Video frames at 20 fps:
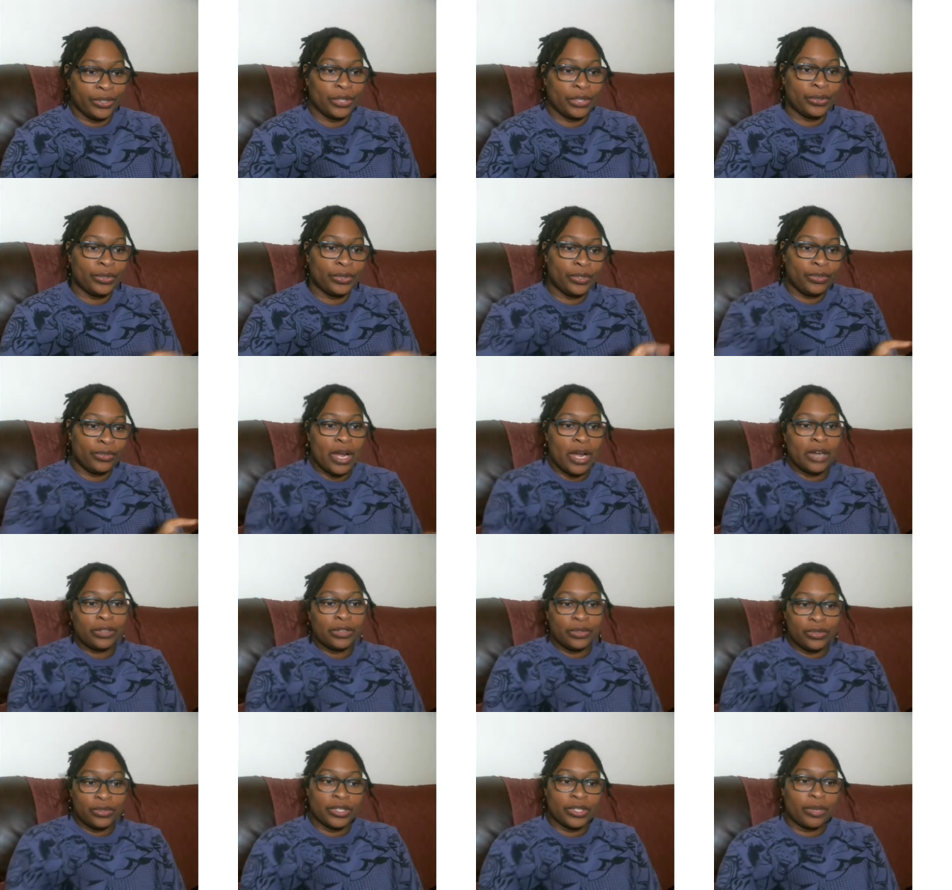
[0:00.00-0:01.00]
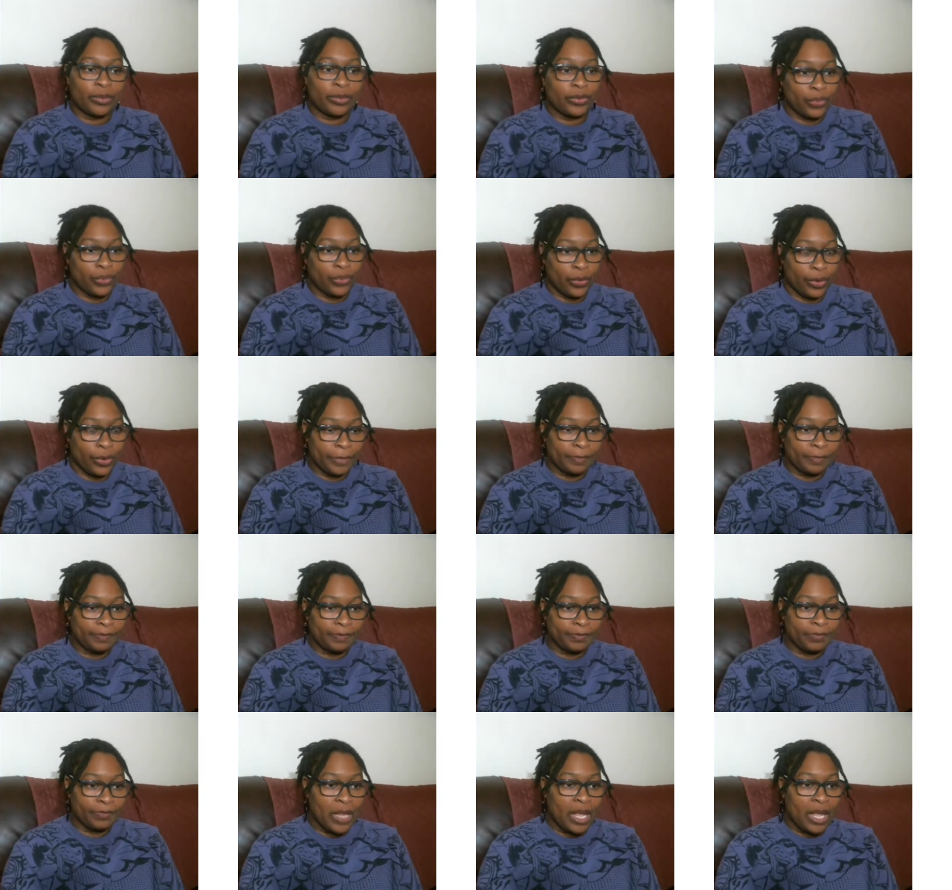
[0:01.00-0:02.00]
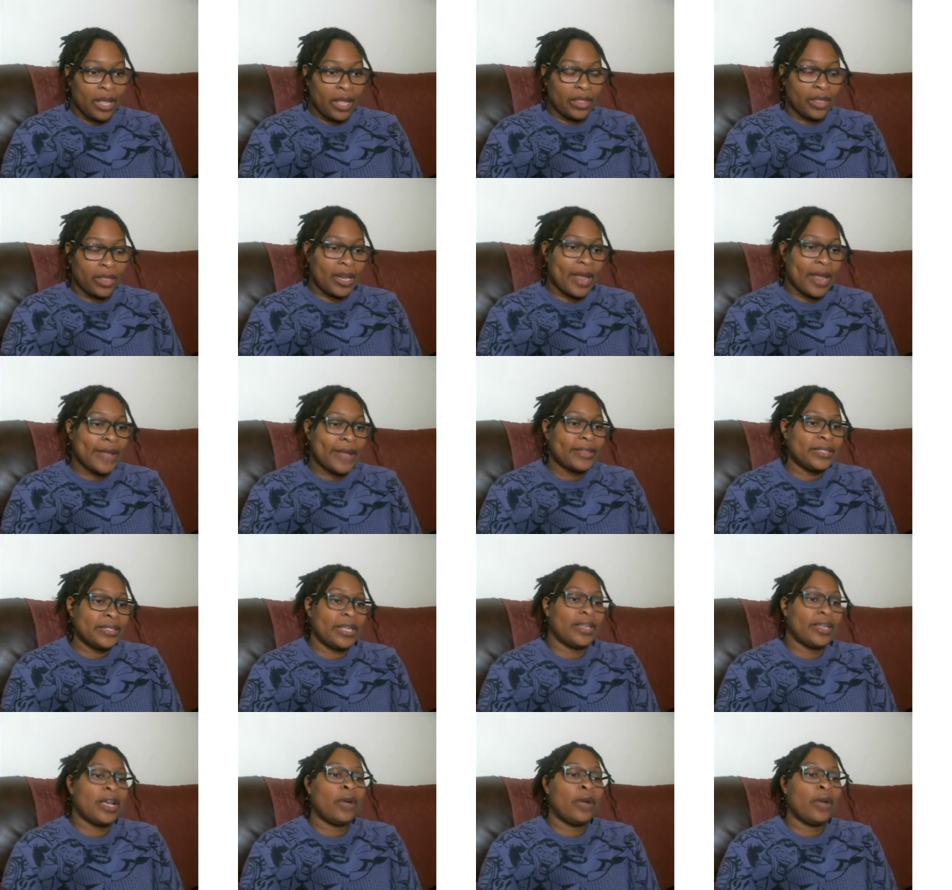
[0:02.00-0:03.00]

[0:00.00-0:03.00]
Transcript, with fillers: Lunar Chronicles number four. The next thing I